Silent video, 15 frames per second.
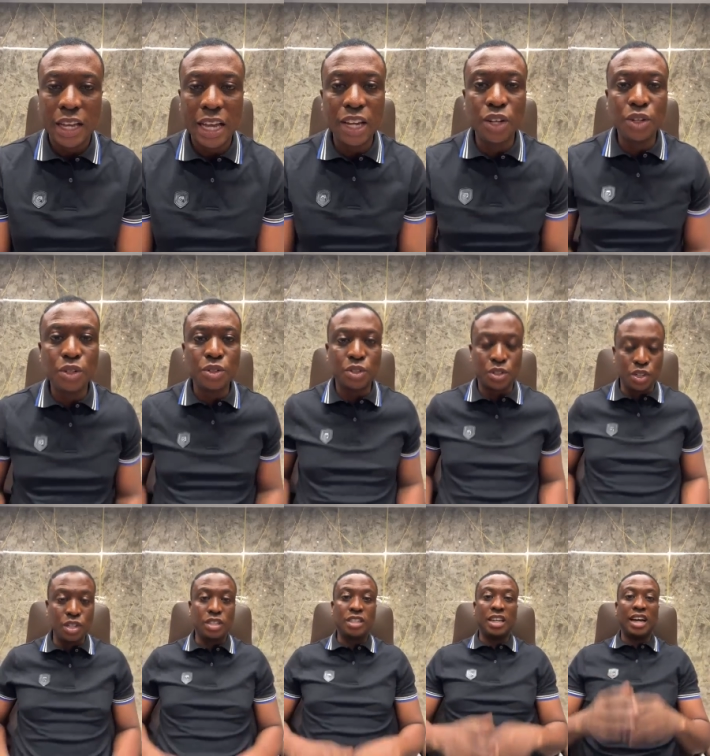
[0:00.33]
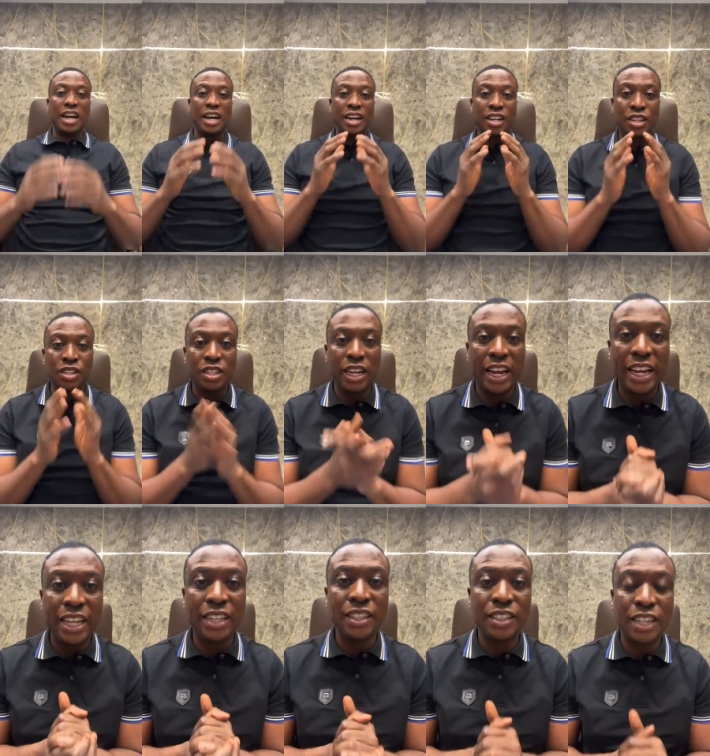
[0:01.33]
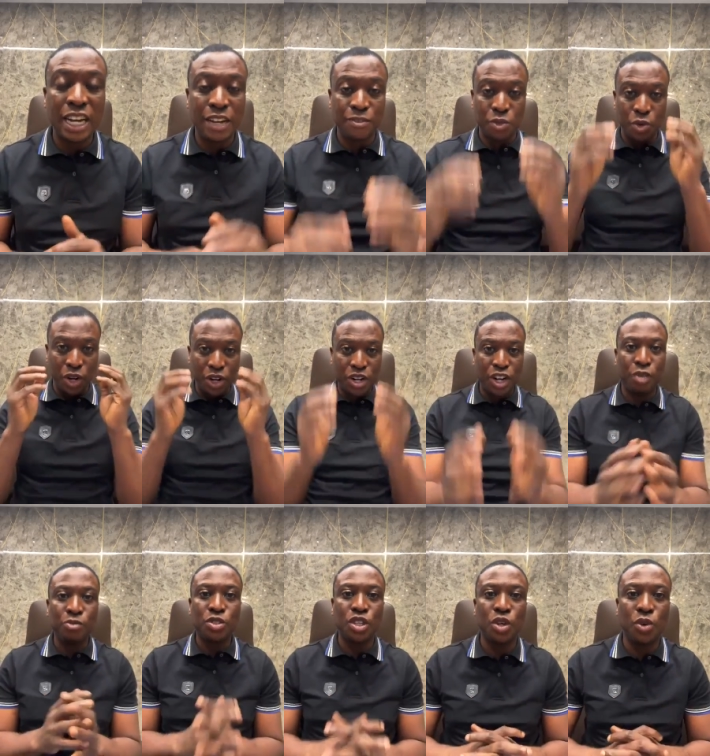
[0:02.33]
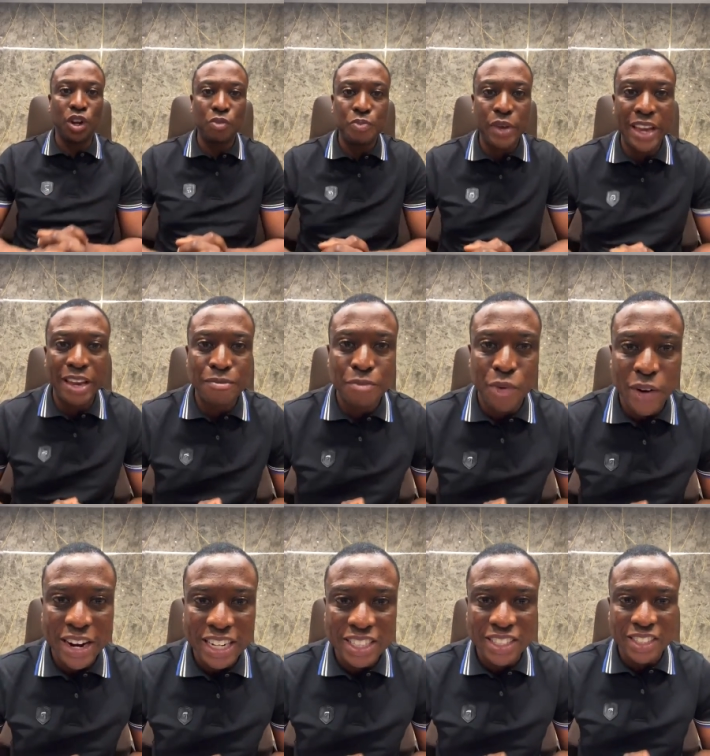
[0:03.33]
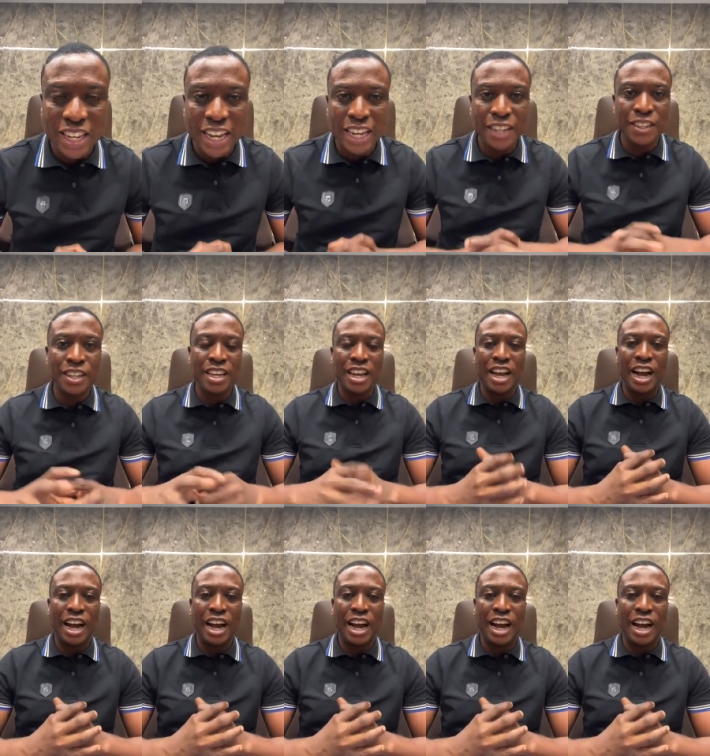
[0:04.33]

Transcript: Hello, good good day. Um, welcome to the 1 p.m. prayer today.